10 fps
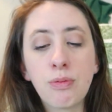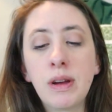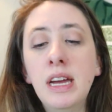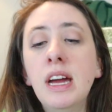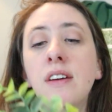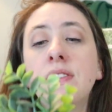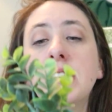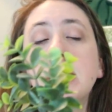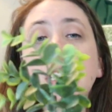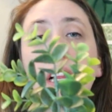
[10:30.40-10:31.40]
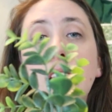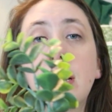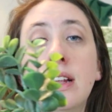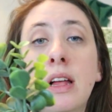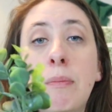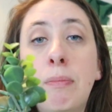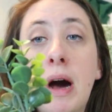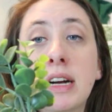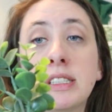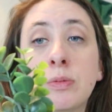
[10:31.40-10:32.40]
3 of these little
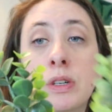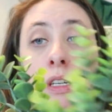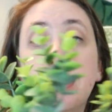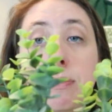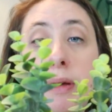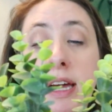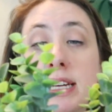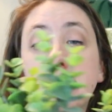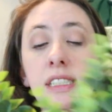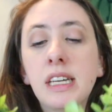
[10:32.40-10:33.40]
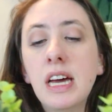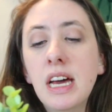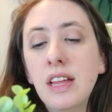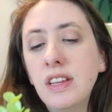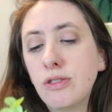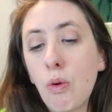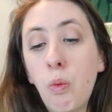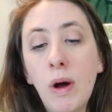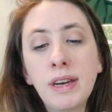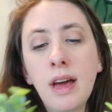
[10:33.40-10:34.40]
boxwood picks. These were
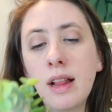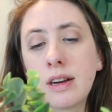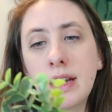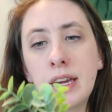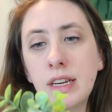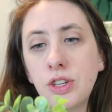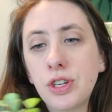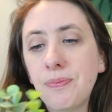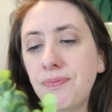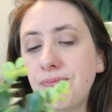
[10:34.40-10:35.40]
$1 each.